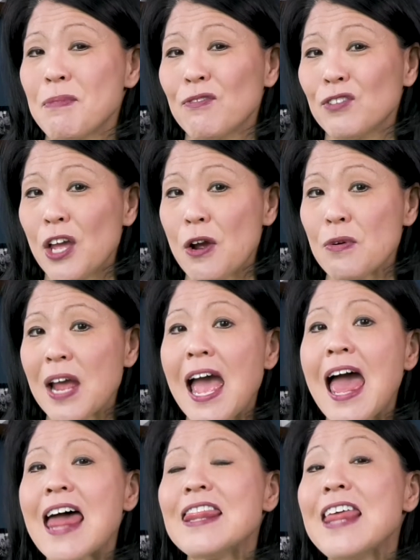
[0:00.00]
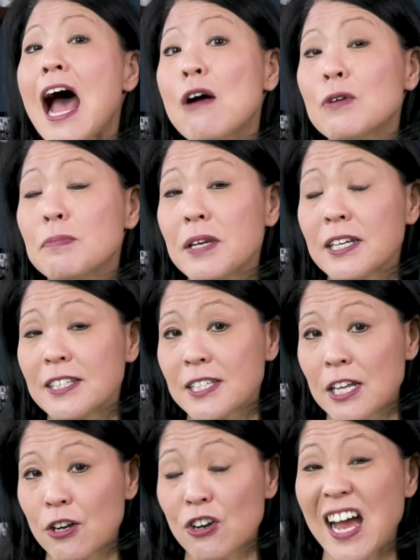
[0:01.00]
of loan, that would be
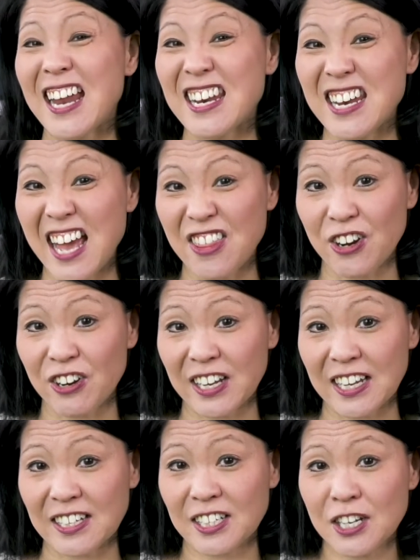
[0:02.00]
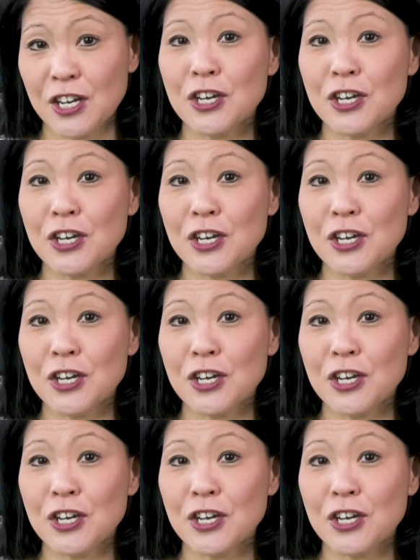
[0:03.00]
considered another hit.